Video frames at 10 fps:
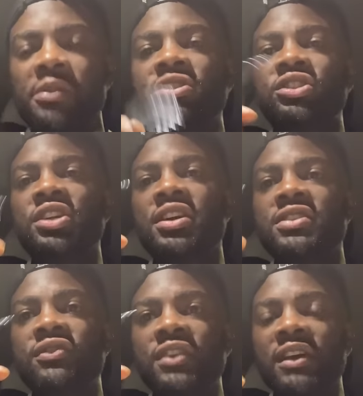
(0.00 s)
Steak is
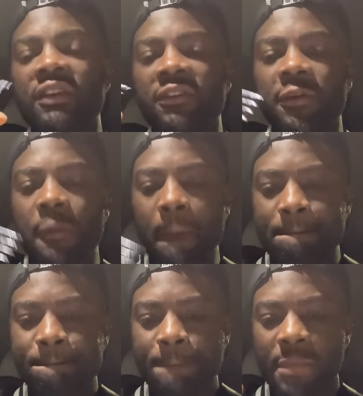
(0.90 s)
flavorful,
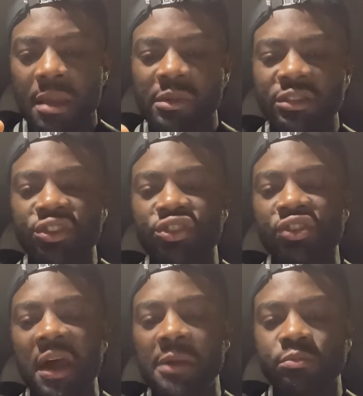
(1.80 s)
but it's
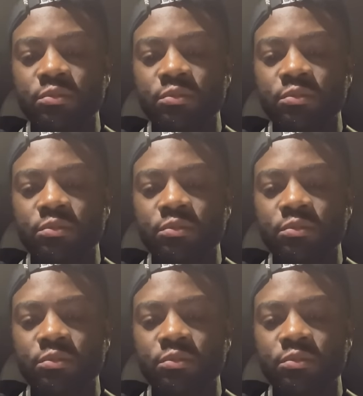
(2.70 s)
dry.